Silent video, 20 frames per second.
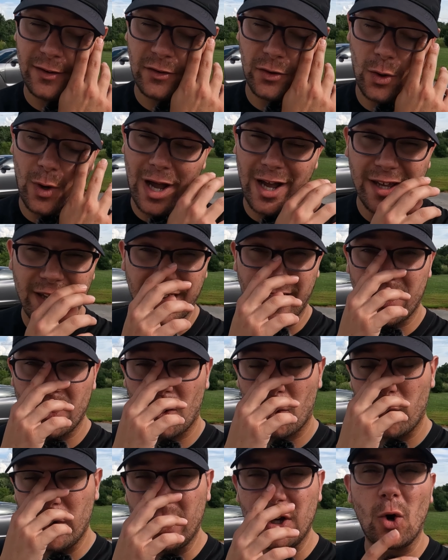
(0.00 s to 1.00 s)
so I can
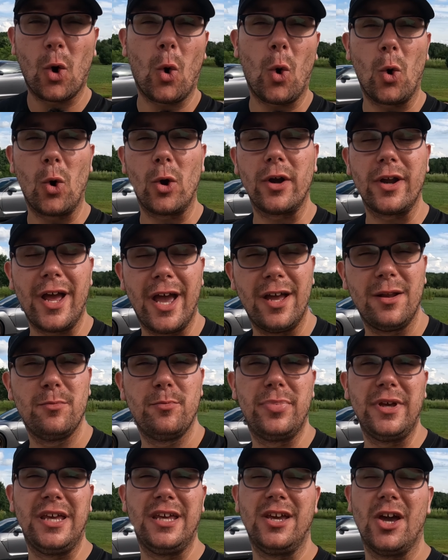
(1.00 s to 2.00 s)
record
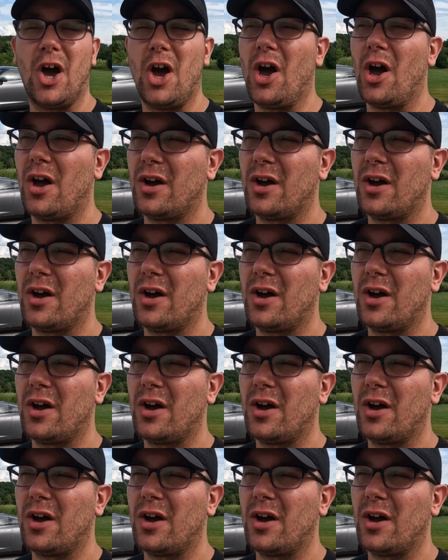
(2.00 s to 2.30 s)
and be,